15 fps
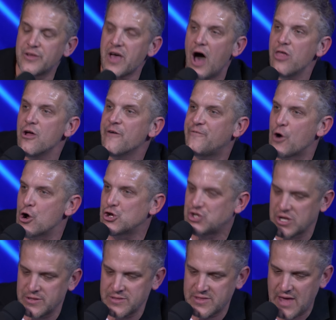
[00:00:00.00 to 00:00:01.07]
And there's other
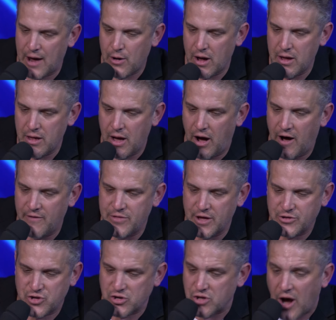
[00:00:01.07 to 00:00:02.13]
versions
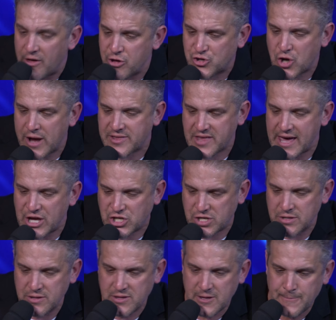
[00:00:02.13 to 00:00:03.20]
of the other
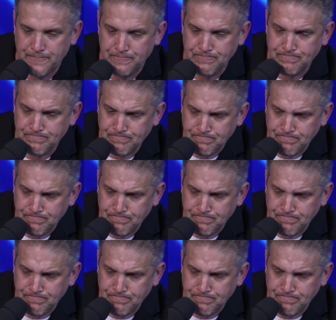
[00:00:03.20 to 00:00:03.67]
translations